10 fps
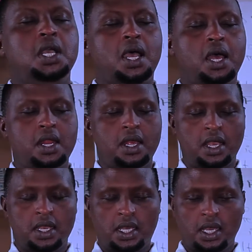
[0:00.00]
And
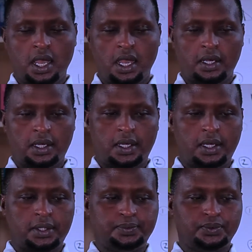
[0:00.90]
here
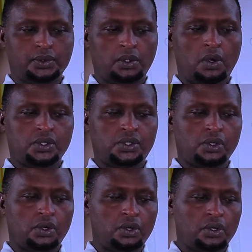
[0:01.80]

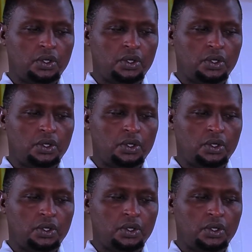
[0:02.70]
also,